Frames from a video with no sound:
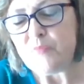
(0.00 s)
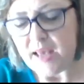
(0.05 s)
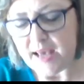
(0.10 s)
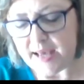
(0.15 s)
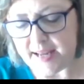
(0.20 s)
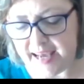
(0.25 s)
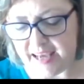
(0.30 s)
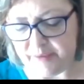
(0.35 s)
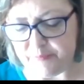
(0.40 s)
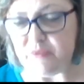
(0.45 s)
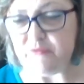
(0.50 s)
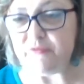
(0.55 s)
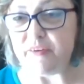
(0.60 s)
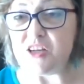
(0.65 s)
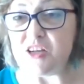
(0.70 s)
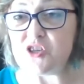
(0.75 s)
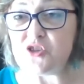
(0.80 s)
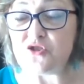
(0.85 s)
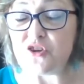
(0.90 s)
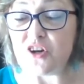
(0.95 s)
and I've been
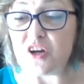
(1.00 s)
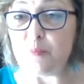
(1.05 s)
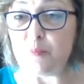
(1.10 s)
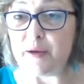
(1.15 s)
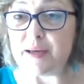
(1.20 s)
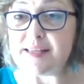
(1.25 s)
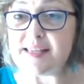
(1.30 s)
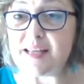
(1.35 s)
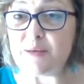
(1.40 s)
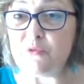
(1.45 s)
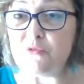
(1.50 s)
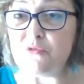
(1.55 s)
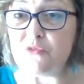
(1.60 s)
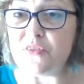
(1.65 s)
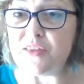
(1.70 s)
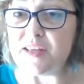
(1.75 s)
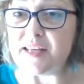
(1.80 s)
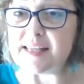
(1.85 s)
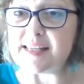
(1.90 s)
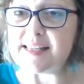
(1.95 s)
very struck by some of the
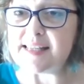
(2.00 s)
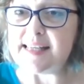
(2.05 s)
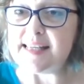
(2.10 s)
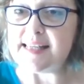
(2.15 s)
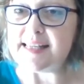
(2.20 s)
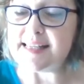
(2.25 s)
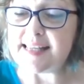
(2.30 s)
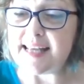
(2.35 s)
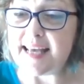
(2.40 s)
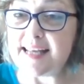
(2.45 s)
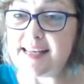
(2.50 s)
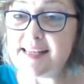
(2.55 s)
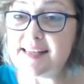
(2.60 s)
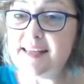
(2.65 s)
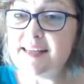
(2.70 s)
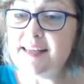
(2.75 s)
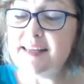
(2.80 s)
things he said,